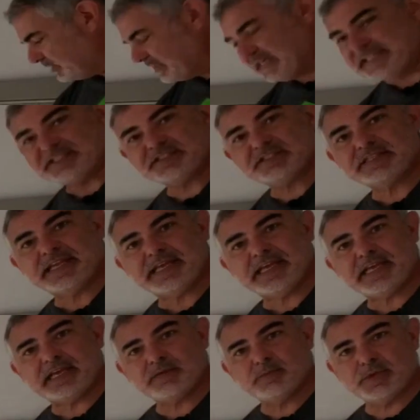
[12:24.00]

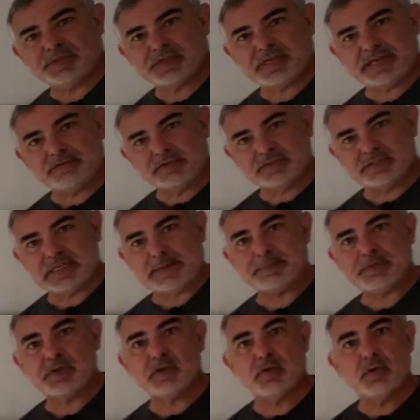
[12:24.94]
nightstand with a
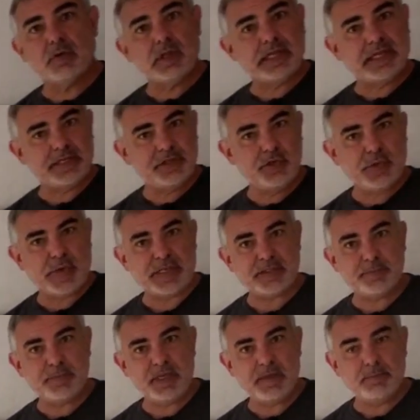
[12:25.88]
receptacle and a
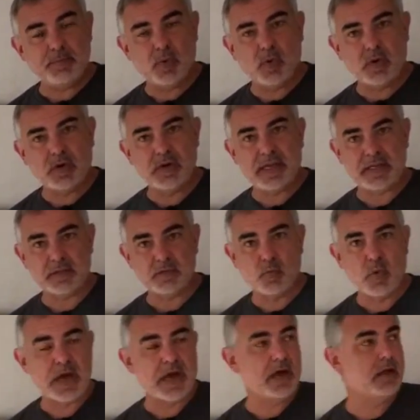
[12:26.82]
USB port as
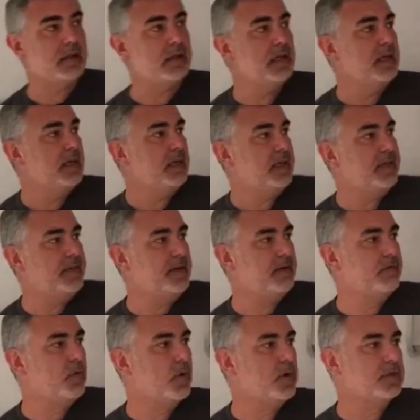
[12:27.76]
well. And then,
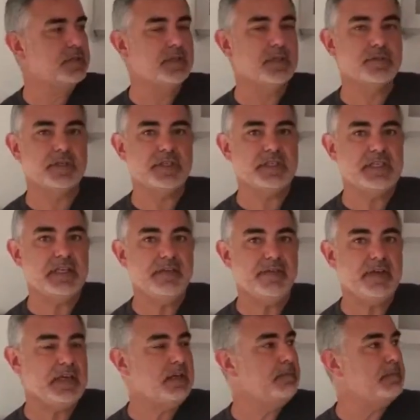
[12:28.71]
of course, there's a
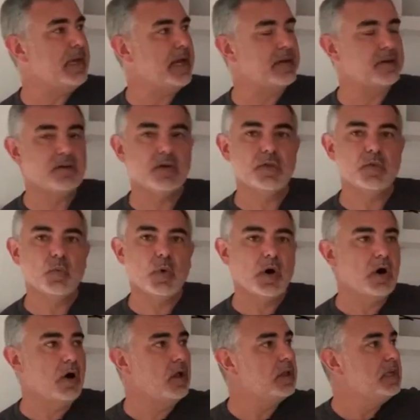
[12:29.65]
TV mounted on the
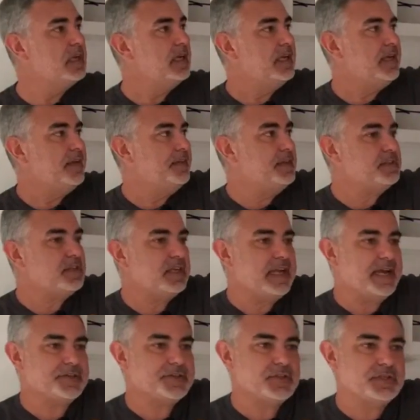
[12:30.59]
wall, and this can
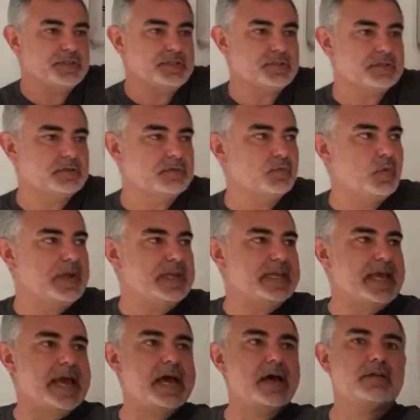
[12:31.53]
actually
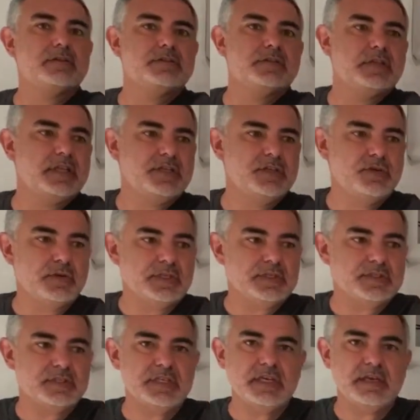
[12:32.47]
swing out so that you
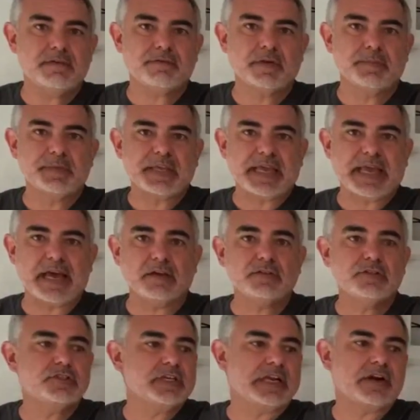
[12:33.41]
can see it from the
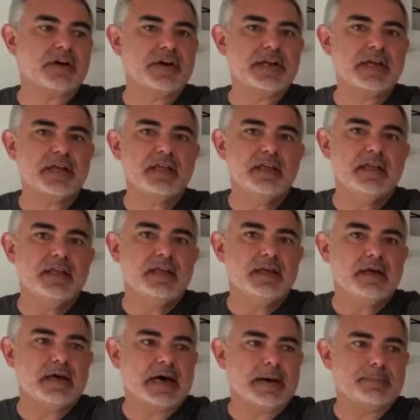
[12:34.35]
couch area
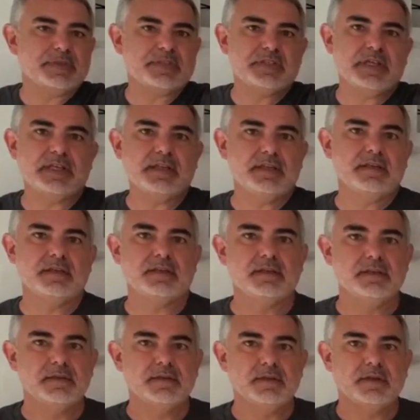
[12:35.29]
opposite
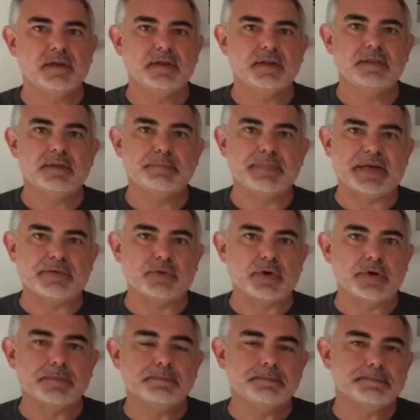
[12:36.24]
the
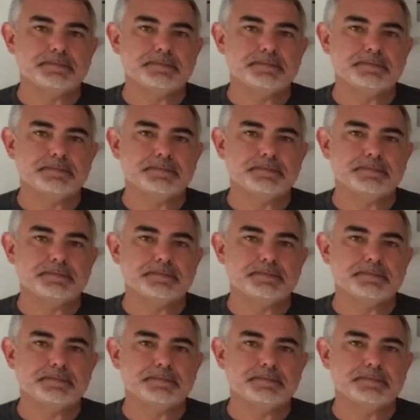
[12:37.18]
bedroom.